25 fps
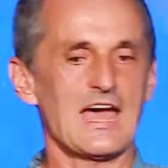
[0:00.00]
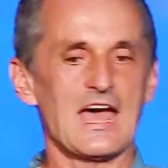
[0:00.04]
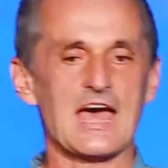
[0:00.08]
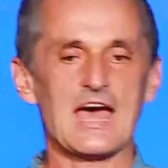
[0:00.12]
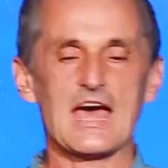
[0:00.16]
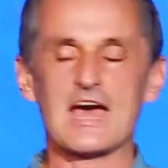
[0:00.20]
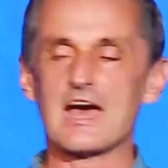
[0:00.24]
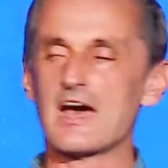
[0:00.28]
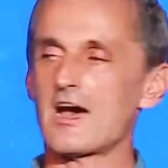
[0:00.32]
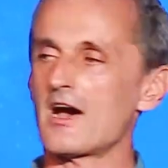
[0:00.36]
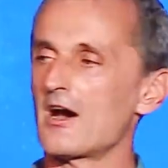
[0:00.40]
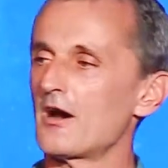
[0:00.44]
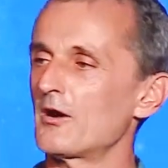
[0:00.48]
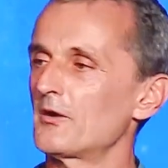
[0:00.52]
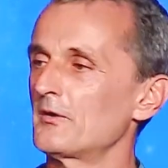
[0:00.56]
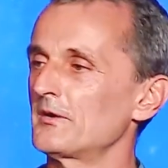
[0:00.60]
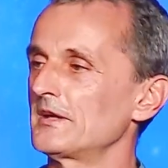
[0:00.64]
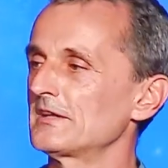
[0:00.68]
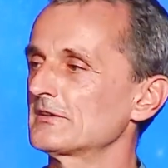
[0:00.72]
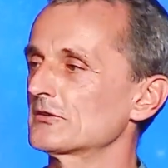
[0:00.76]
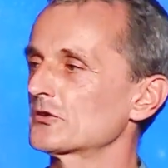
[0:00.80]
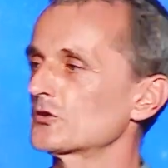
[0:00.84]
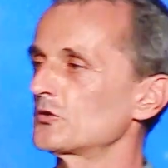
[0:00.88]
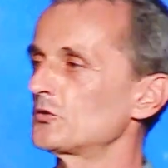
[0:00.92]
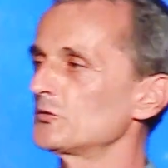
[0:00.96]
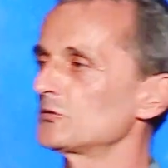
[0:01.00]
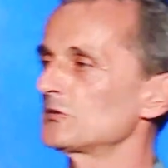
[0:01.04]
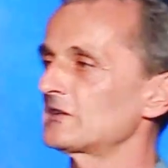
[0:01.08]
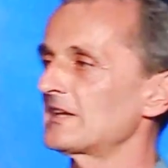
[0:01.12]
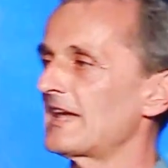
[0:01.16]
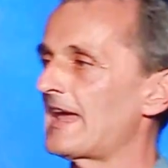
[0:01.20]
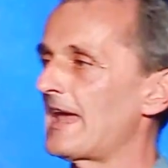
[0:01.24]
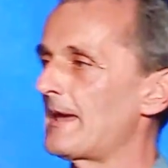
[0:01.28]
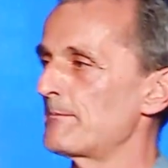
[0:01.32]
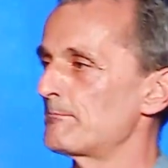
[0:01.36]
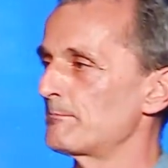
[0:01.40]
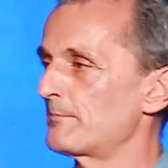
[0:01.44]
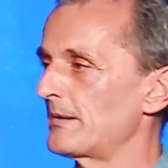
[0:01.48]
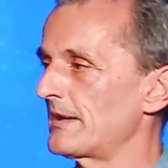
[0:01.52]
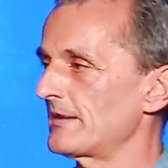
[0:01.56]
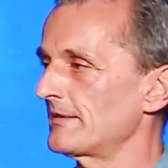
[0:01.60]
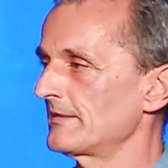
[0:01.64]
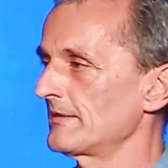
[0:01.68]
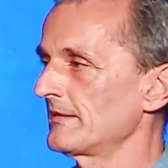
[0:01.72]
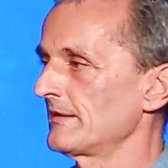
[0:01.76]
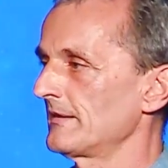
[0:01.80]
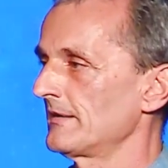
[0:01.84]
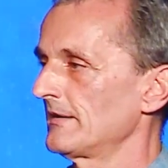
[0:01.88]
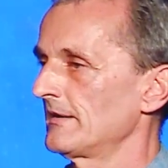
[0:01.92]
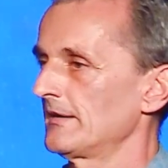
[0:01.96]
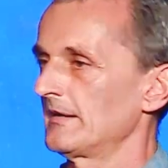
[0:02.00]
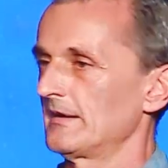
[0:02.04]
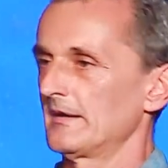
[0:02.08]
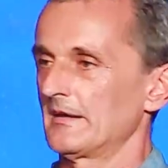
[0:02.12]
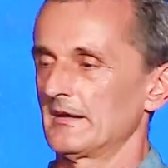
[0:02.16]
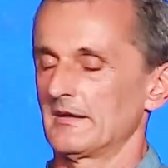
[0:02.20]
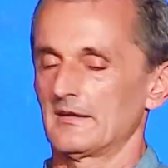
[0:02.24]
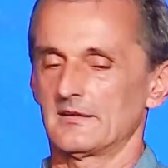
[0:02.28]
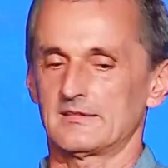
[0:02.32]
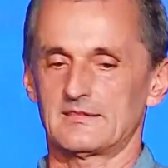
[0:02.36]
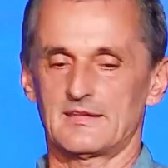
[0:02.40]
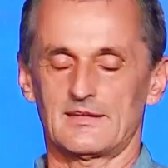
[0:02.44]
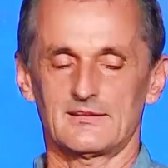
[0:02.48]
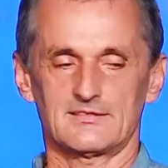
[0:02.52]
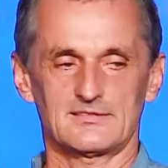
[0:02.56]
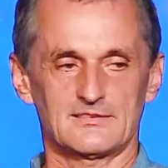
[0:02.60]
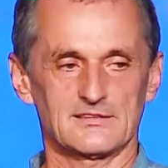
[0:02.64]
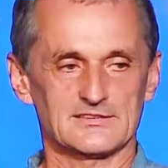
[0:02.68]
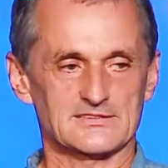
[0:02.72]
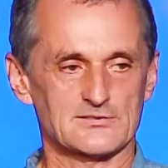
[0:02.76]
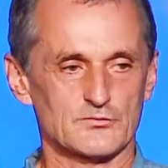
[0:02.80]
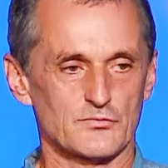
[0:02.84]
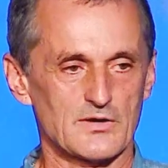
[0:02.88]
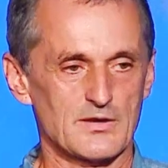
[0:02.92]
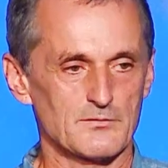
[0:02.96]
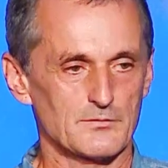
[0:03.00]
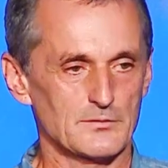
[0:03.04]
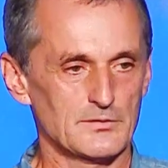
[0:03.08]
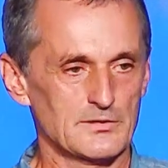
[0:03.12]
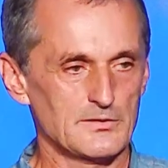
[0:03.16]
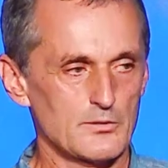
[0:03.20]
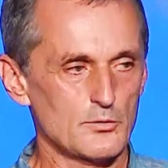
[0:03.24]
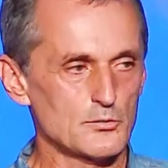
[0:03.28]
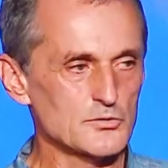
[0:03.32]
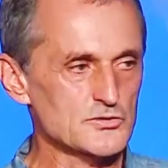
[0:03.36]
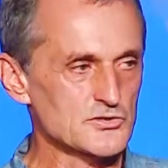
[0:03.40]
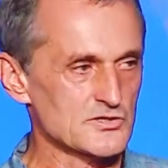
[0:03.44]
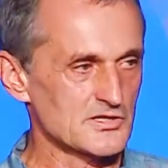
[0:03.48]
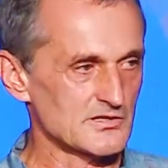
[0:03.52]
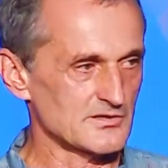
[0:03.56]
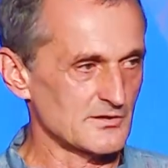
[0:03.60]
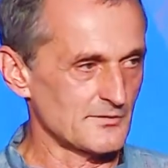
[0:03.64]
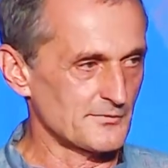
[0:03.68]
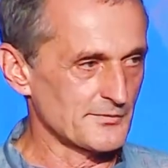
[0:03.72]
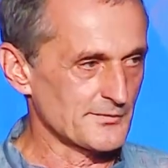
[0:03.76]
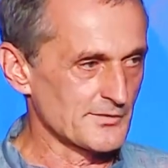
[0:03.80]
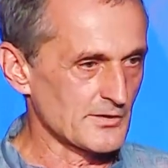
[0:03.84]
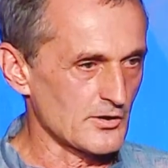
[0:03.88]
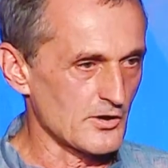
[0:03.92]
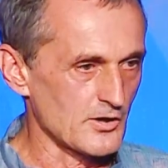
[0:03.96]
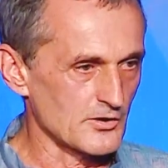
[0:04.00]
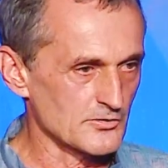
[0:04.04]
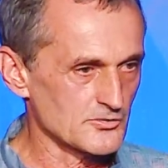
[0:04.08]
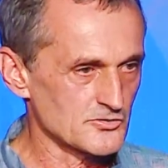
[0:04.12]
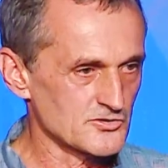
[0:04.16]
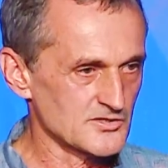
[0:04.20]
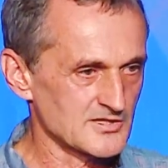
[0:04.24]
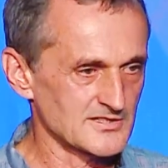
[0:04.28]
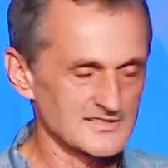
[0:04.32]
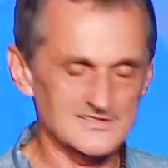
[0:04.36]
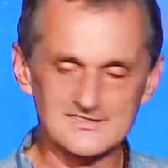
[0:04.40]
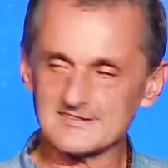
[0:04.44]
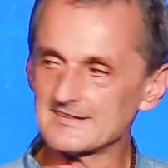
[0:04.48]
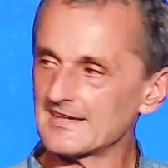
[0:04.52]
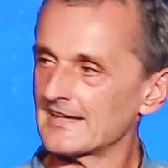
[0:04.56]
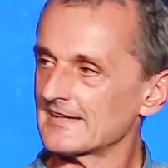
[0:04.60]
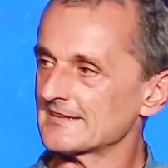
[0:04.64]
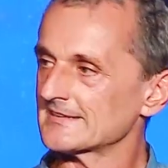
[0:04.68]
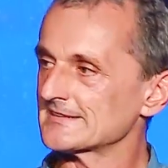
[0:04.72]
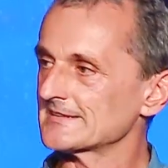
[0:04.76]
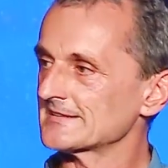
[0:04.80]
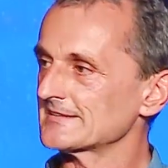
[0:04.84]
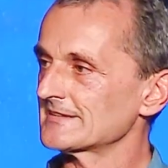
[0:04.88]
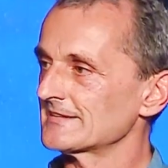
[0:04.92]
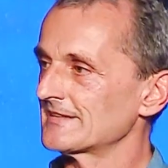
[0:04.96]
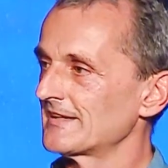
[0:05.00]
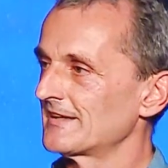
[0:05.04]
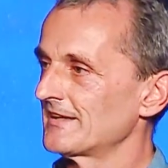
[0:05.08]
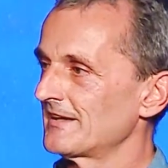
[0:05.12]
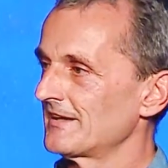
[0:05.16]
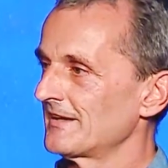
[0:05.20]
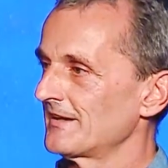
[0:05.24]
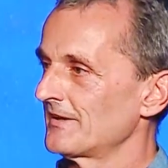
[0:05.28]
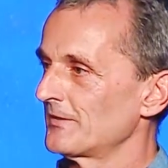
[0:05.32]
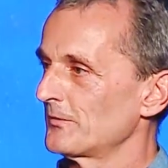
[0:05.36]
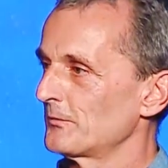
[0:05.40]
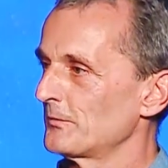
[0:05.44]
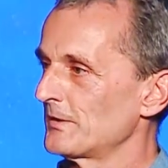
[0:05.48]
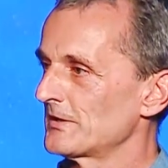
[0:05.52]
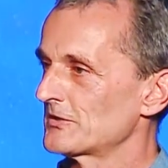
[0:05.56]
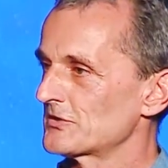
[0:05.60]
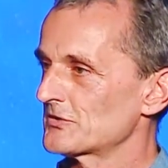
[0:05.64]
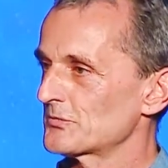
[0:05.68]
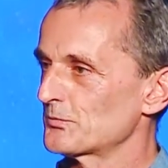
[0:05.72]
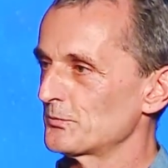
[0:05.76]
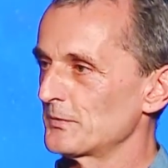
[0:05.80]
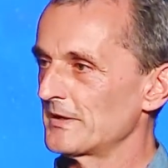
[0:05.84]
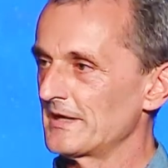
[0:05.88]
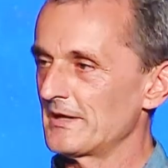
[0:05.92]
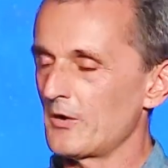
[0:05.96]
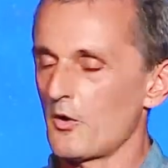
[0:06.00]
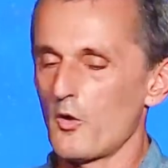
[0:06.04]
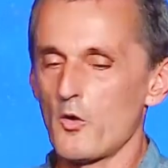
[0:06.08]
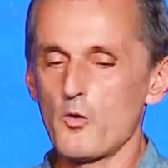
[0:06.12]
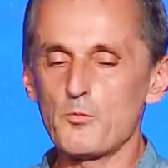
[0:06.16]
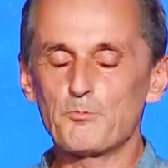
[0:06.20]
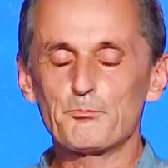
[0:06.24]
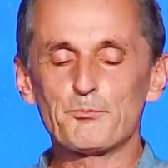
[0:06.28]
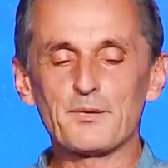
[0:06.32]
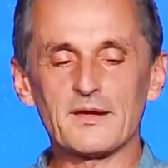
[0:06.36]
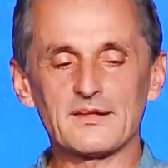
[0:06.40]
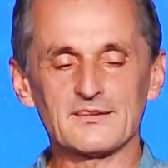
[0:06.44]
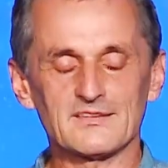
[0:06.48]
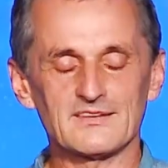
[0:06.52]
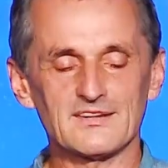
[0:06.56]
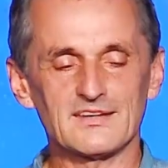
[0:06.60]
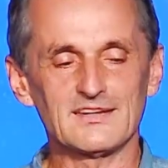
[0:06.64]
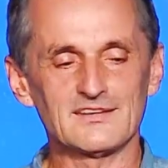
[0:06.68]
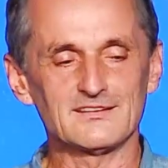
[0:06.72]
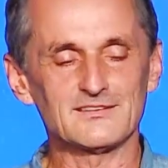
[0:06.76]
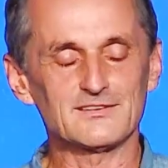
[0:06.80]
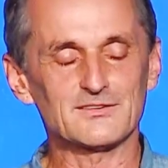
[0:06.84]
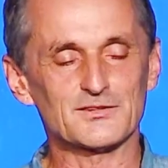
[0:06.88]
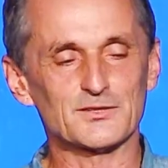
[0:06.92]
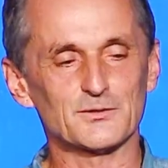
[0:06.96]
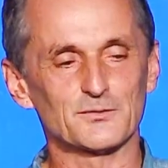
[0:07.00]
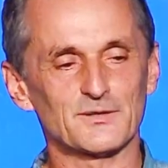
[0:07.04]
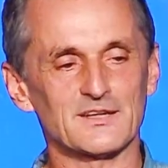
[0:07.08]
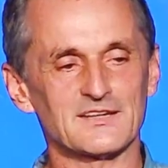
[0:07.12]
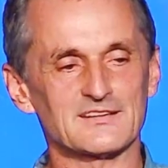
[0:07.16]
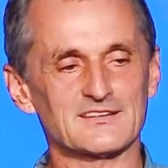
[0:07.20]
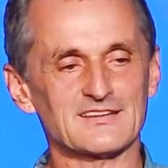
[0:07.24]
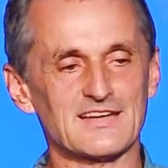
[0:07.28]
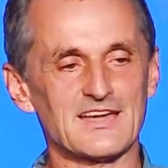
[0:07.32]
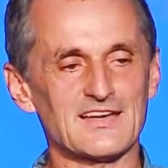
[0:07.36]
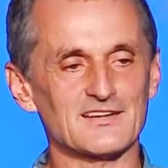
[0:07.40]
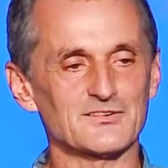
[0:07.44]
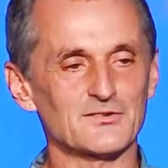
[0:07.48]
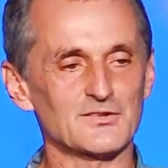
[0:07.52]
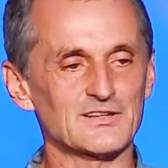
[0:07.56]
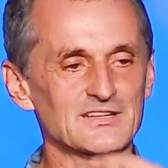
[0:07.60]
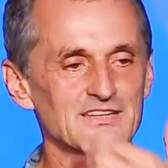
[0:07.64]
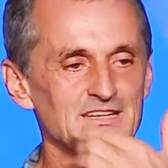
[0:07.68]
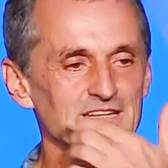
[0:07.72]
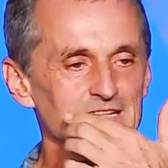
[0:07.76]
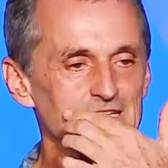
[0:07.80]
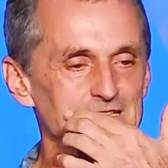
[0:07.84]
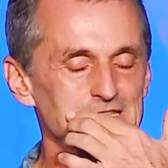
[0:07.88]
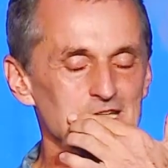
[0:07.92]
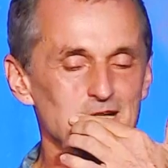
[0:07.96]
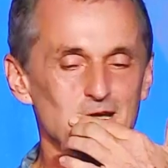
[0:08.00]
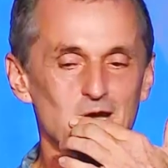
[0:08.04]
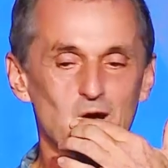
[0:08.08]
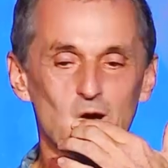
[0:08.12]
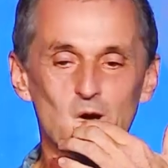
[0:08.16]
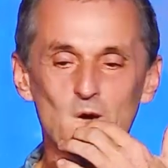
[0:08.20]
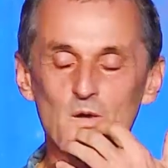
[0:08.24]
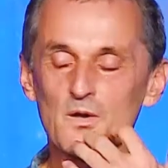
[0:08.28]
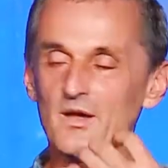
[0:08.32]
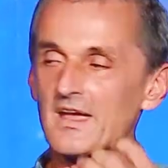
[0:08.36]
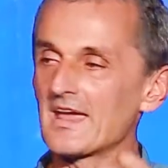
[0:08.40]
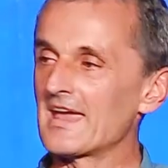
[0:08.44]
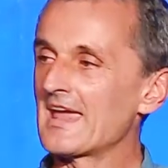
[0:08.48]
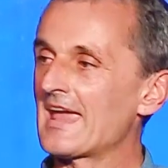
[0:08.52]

how it could happen that this revolution of consciousness, which we opened into it 100 years ago,